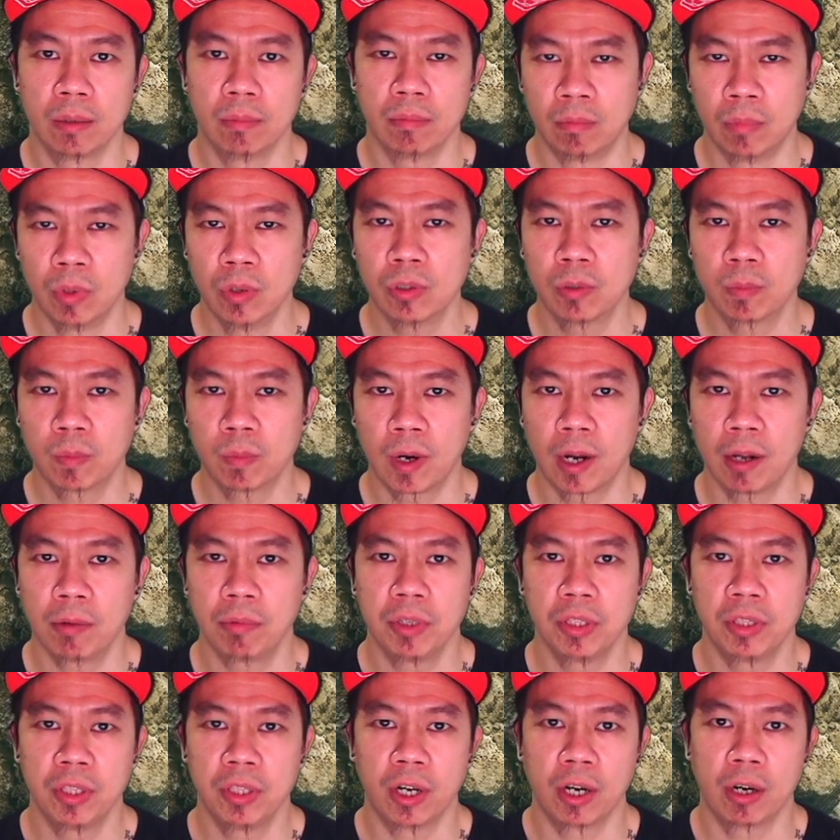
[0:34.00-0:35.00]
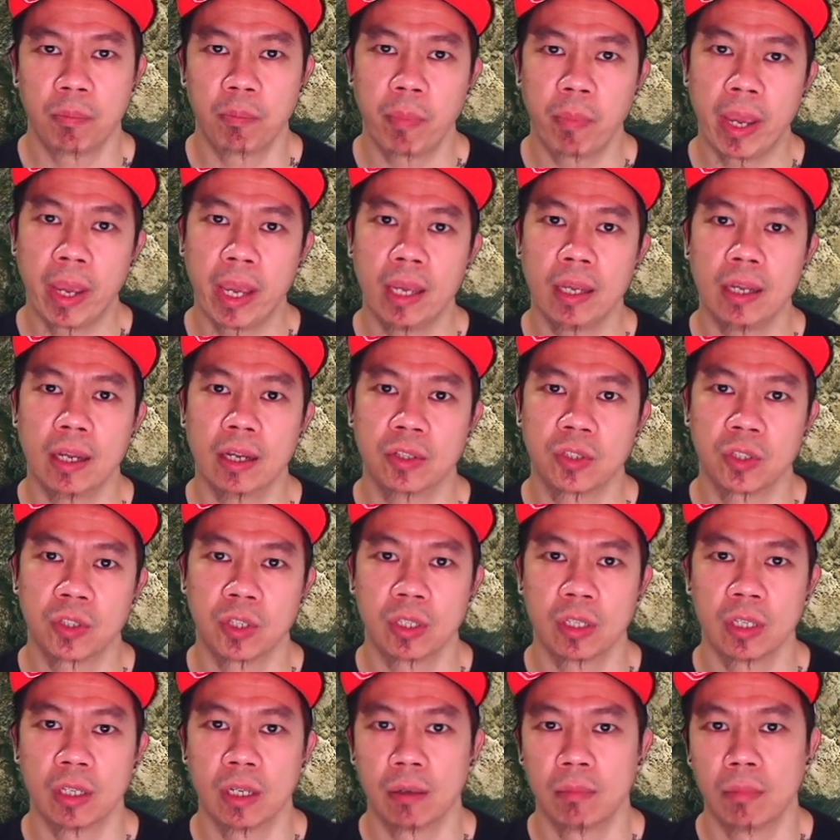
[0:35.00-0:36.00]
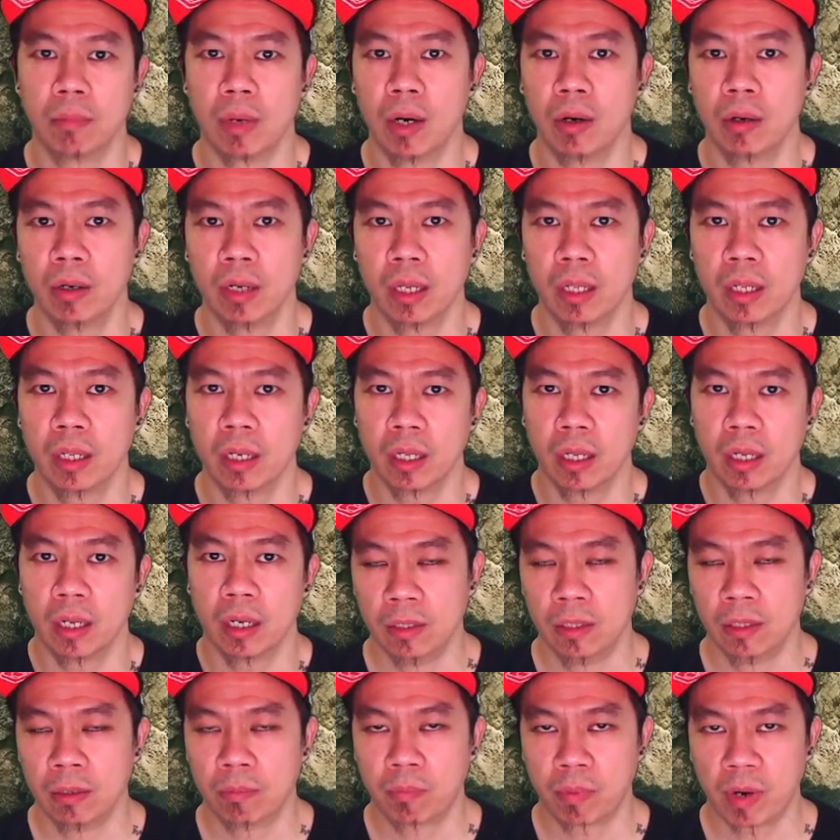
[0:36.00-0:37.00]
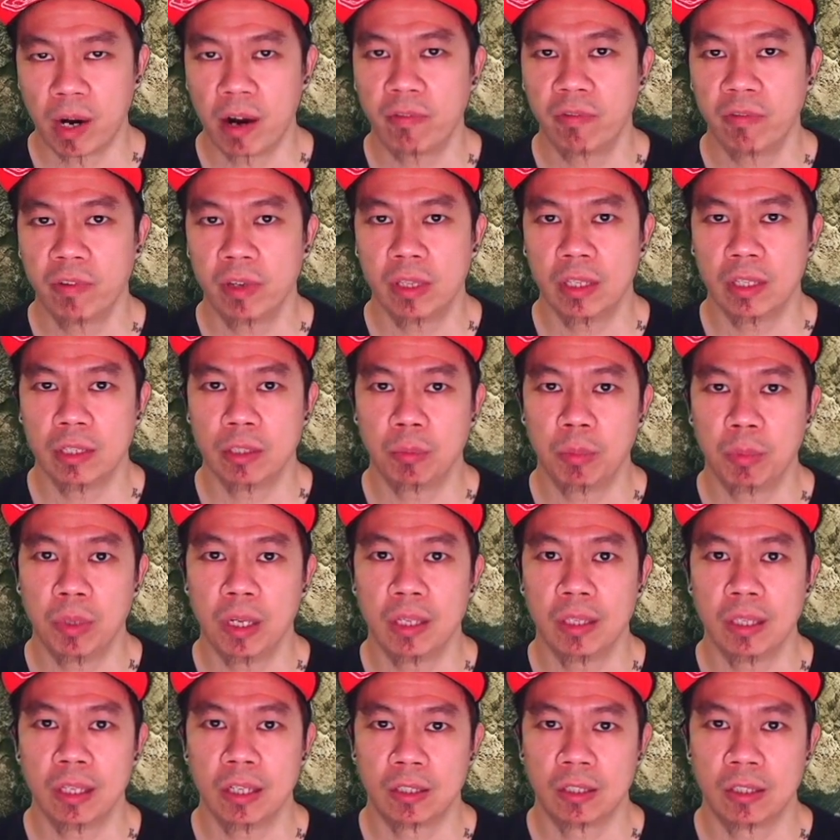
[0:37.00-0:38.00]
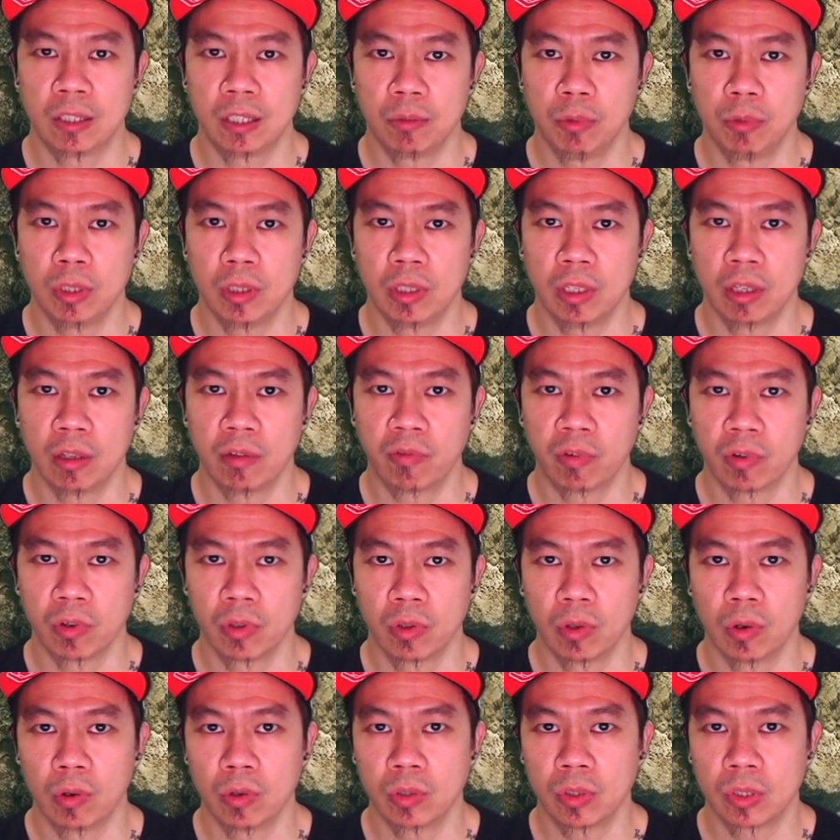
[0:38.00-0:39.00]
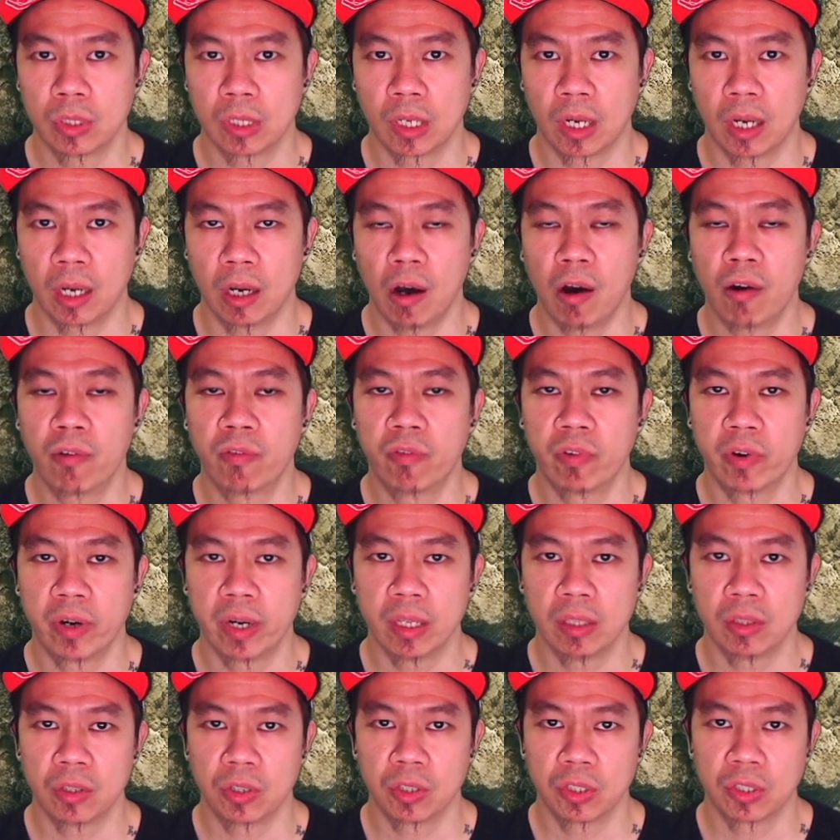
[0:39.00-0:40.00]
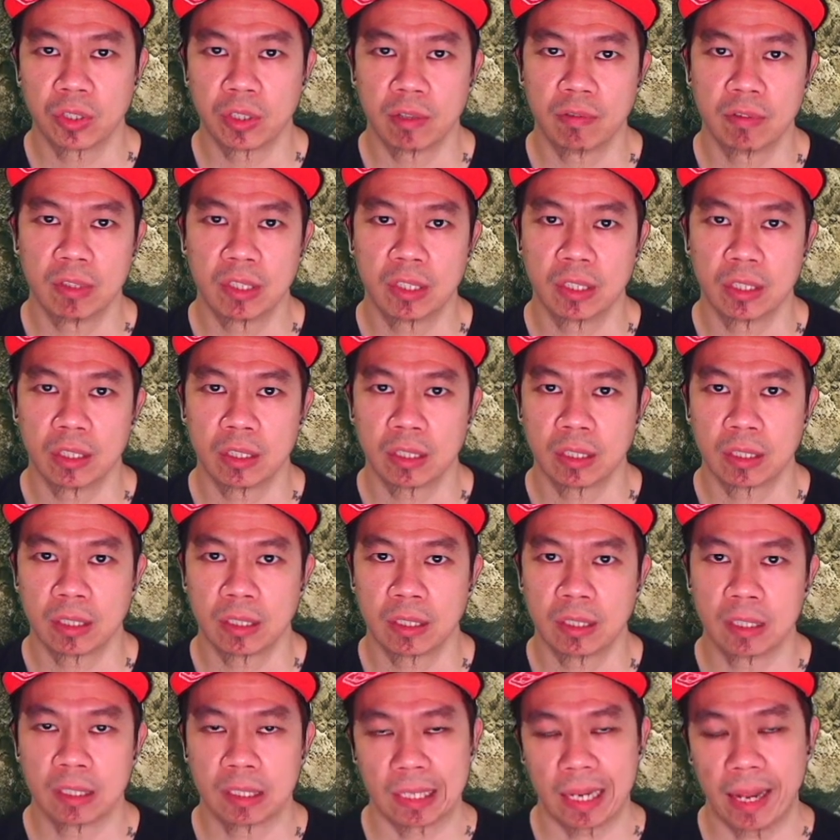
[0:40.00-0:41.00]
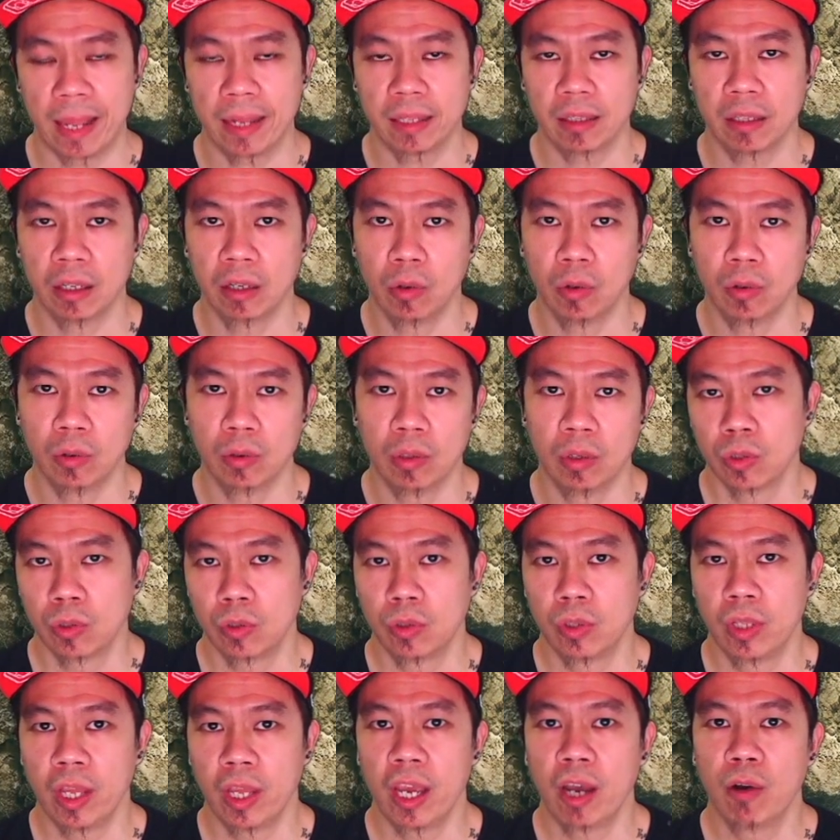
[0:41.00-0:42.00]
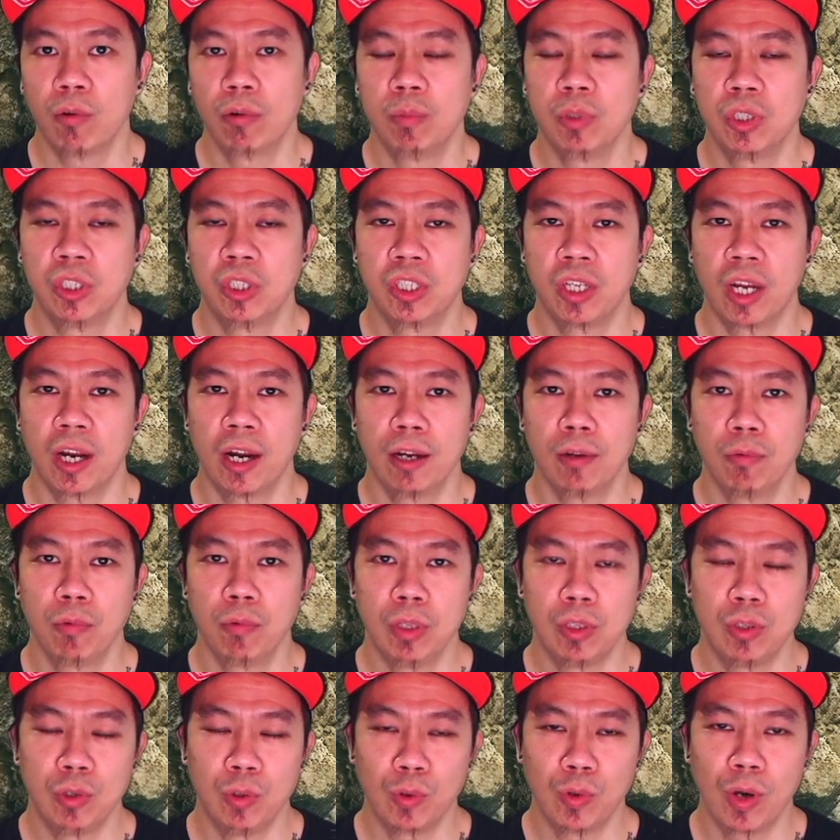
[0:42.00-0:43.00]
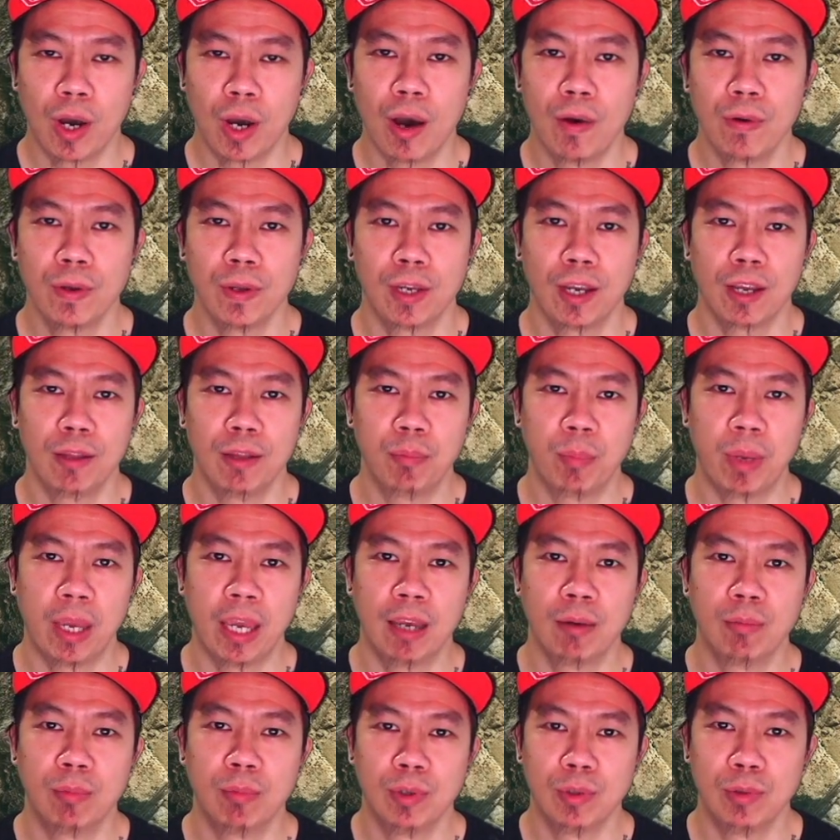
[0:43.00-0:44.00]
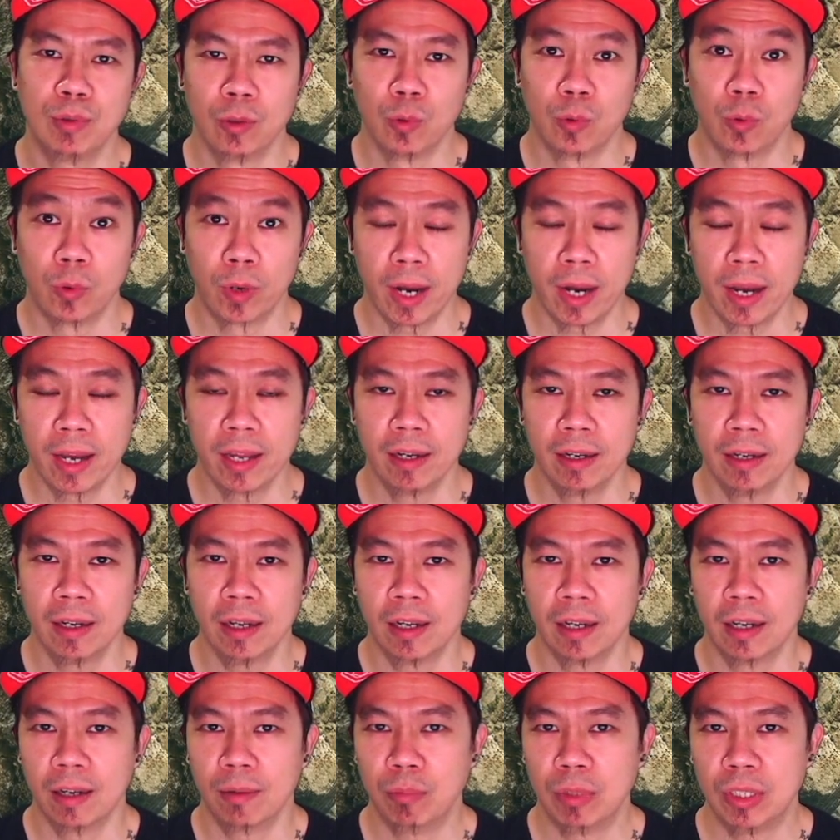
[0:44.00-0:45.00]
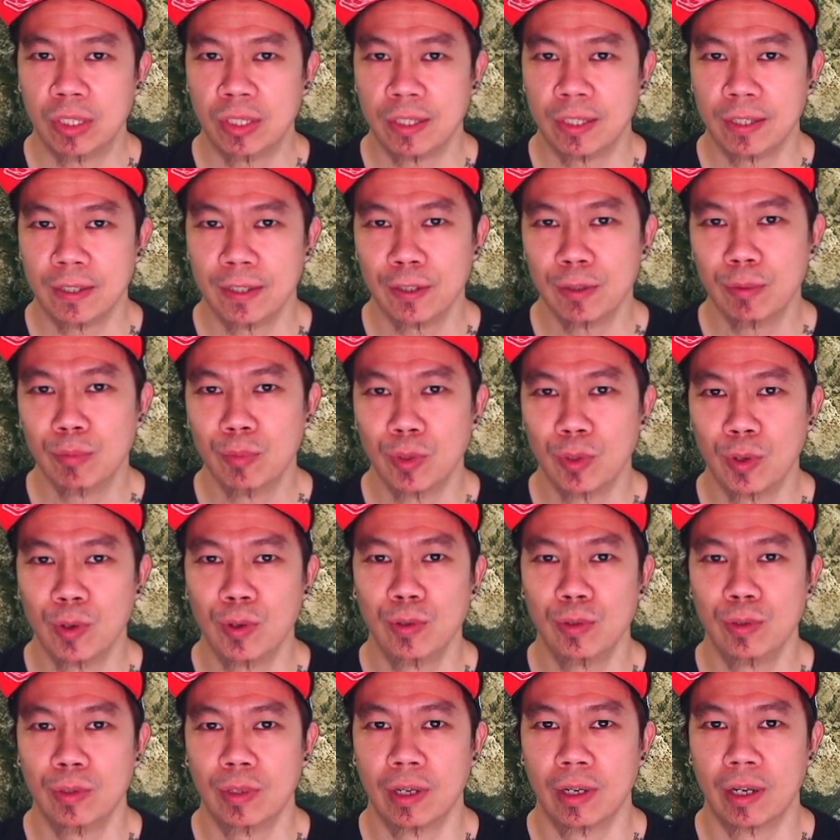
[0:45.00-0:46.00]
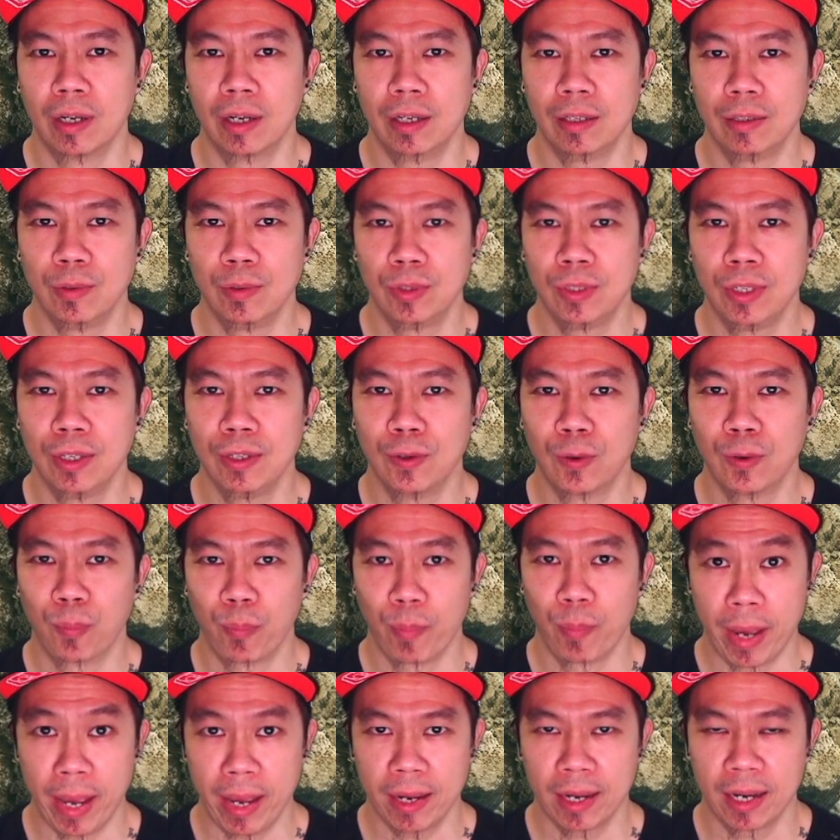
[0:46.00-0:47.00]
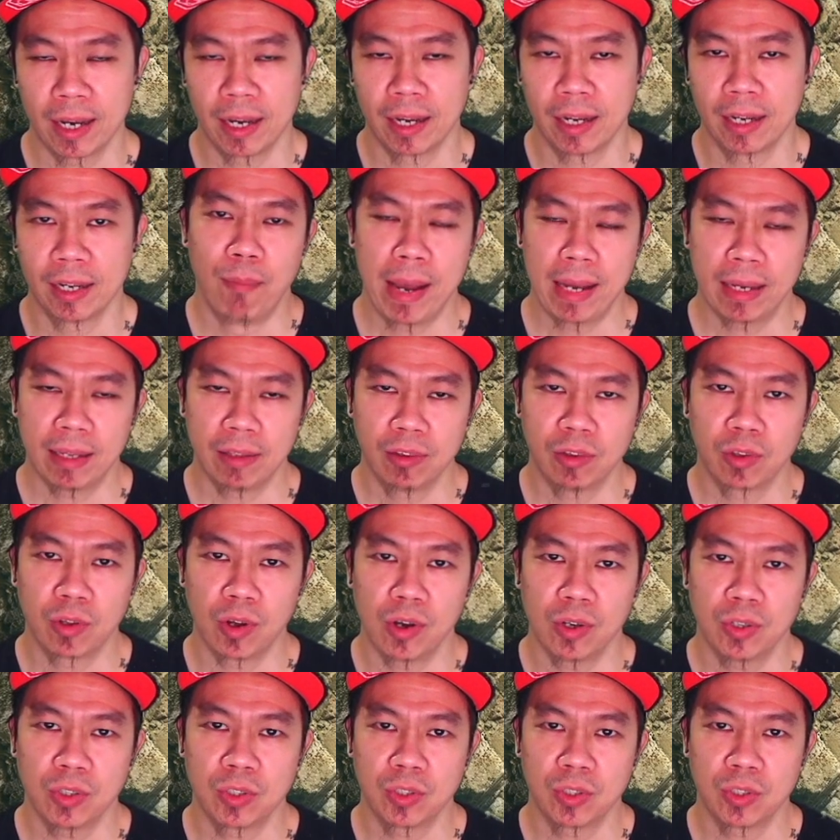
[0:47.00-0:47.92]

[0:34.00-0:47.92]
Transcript: Most probably they're paying a certain amount, and then the profit is being distributed for those offering their services just like the node. So today I will be sharing with you how you can be able to run a Mysterium node using your Macintosh.